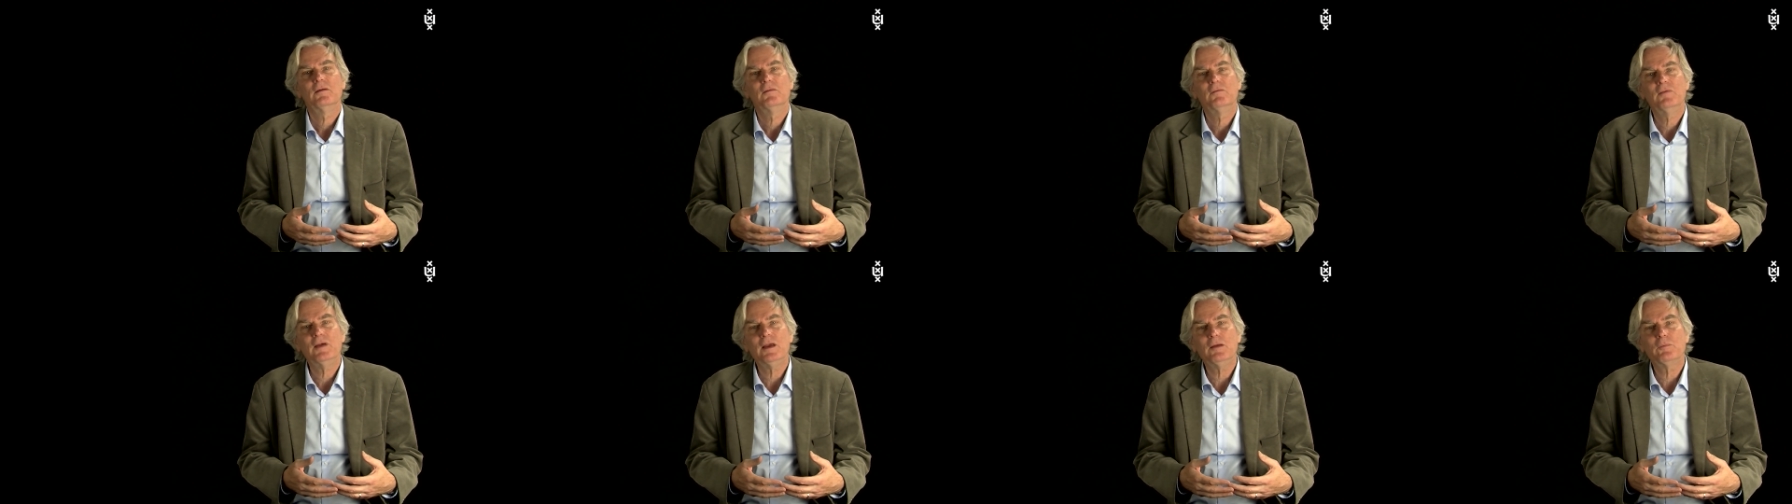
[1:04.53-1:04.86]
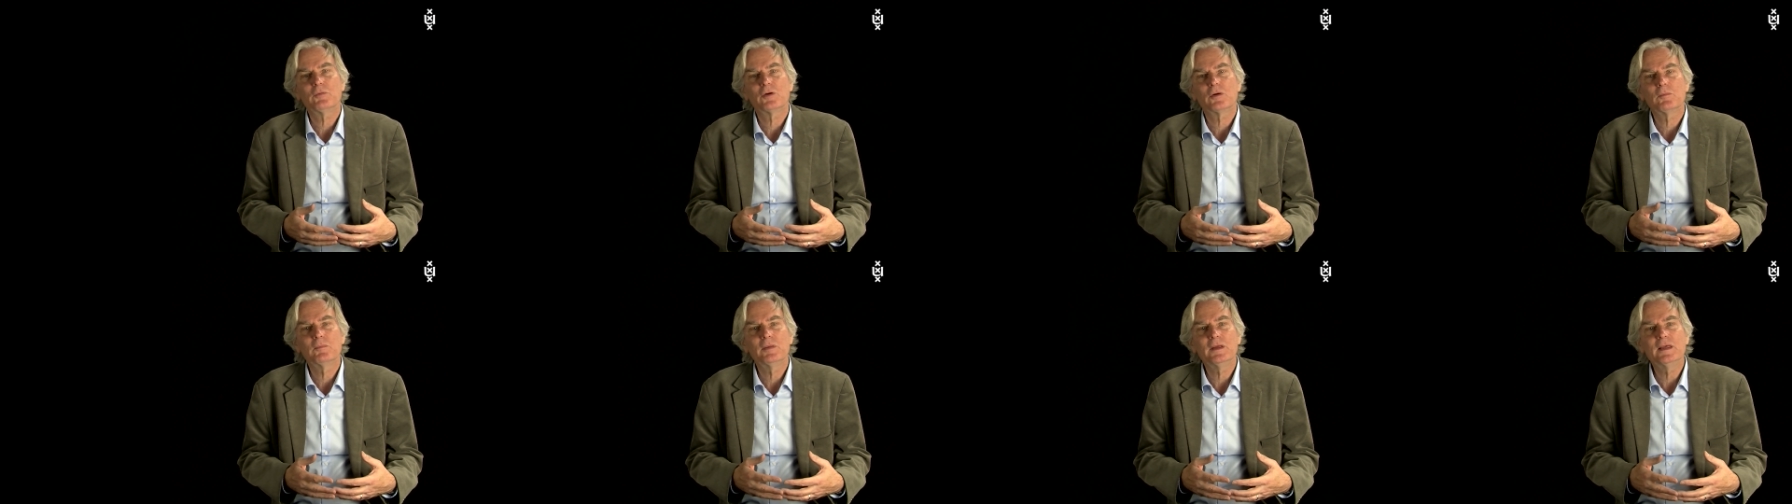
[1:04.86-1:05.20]

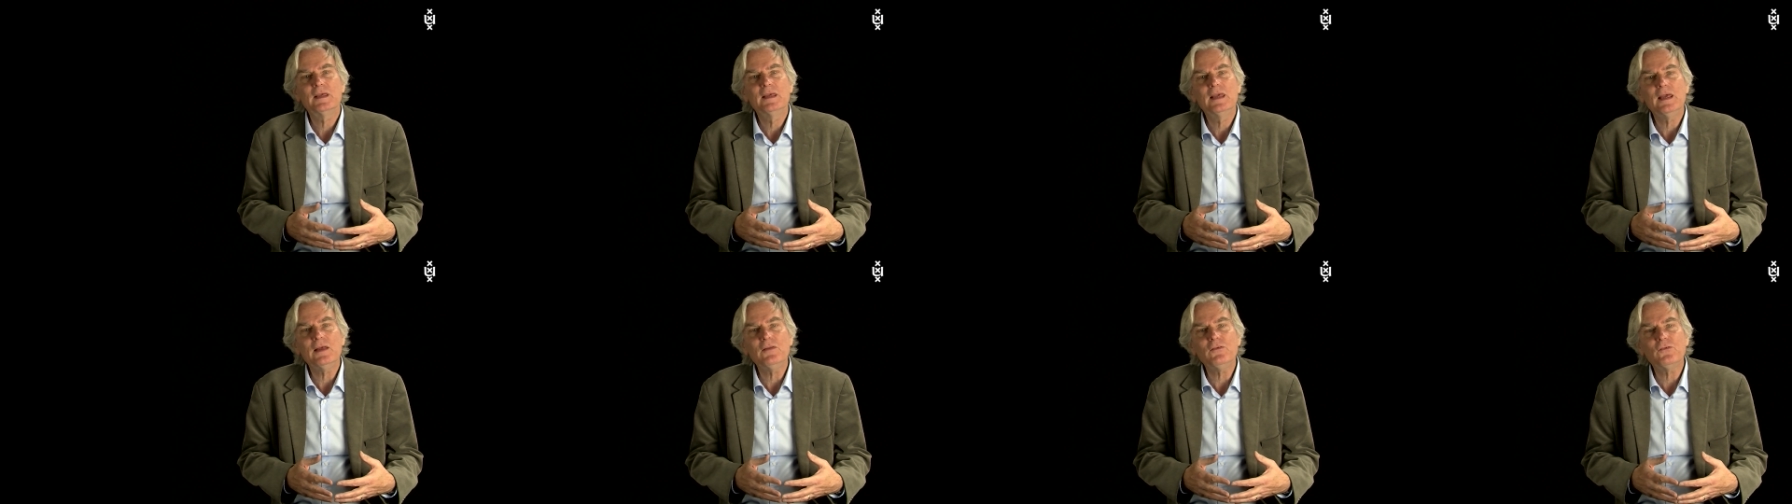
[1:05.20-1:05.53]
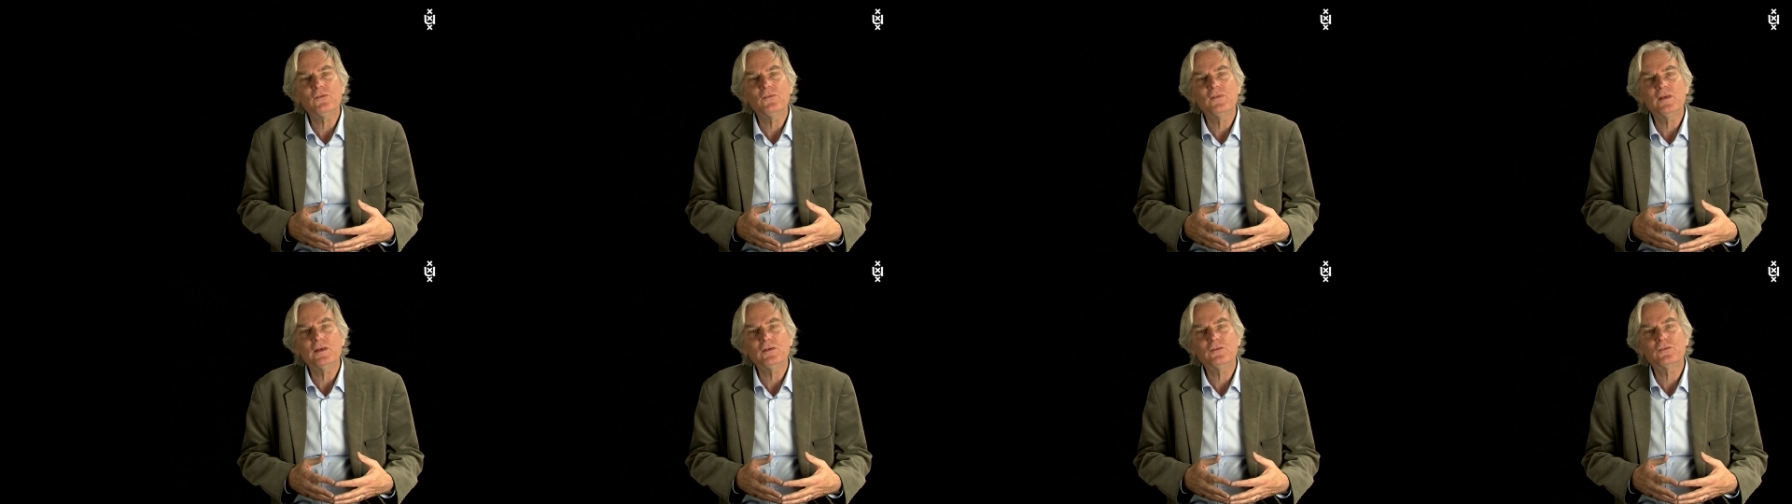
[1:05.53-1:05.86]
Weber
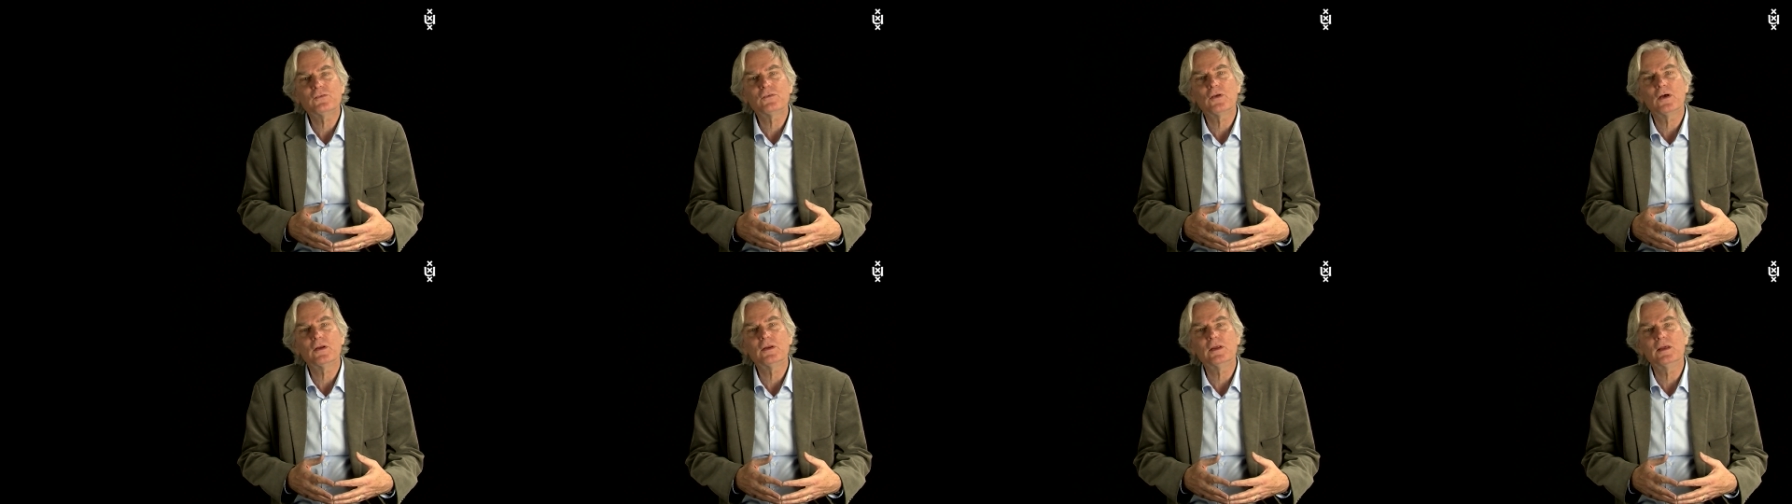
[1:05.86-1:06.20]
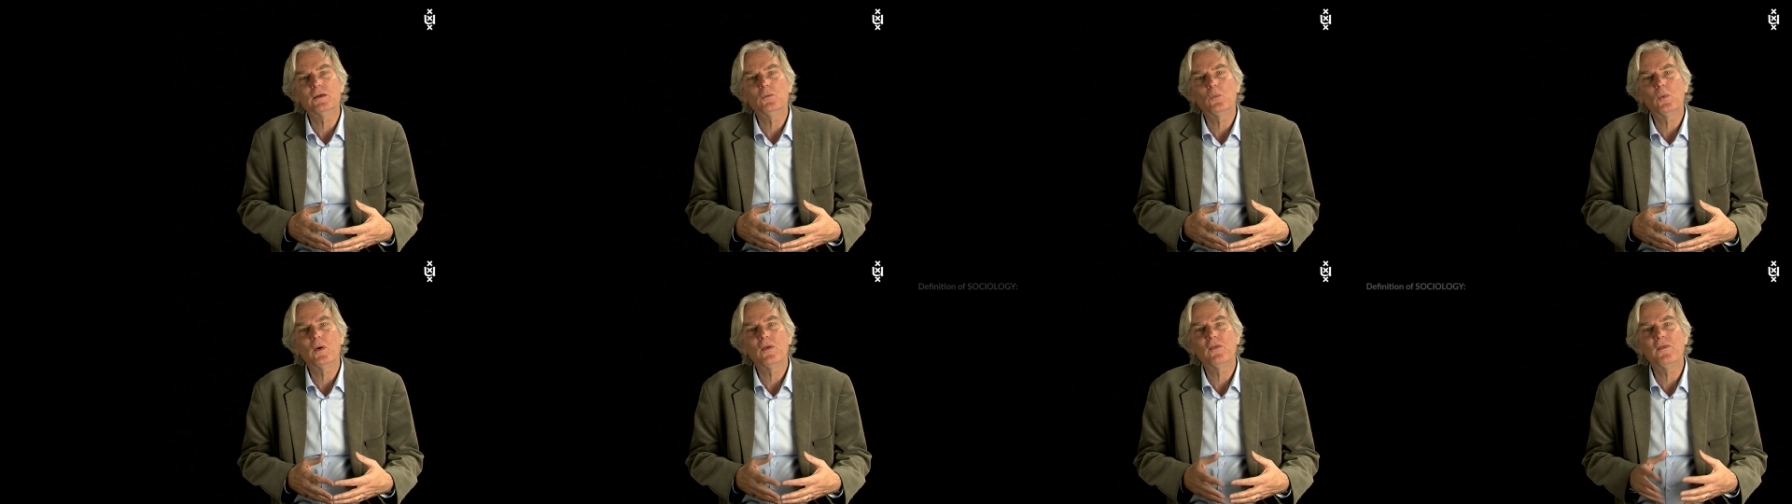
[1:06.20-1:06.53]
begins this
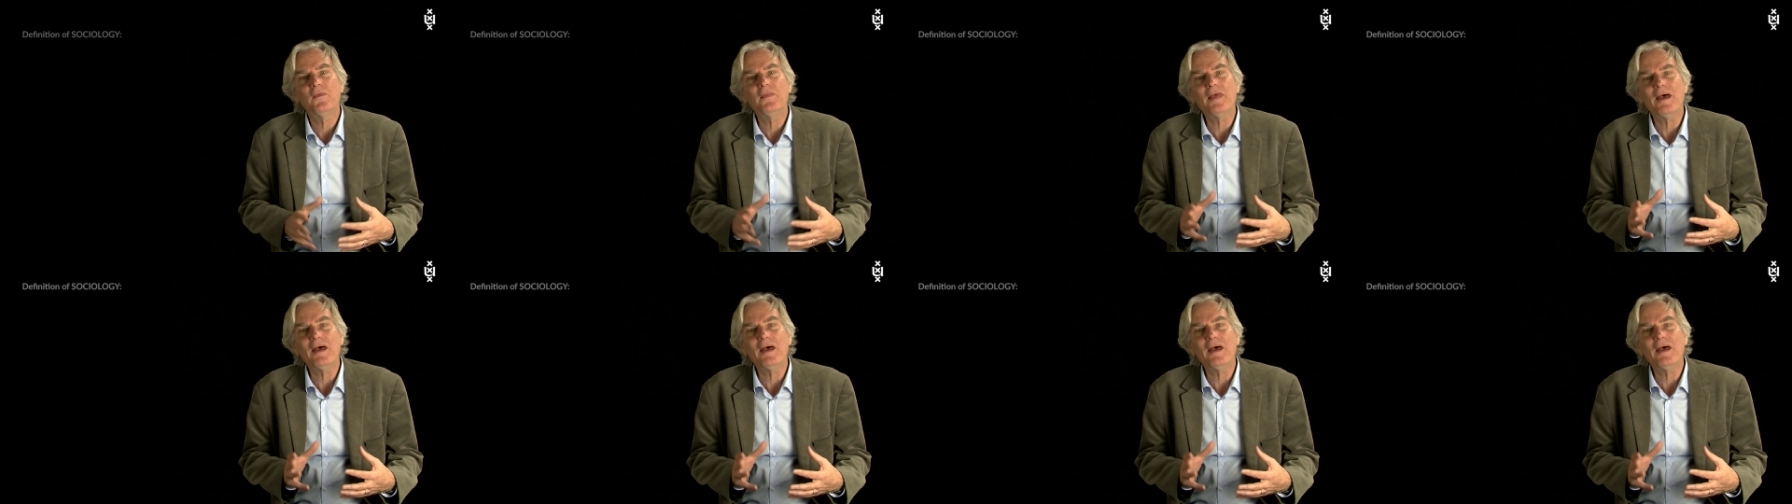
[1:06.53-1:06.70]
study with a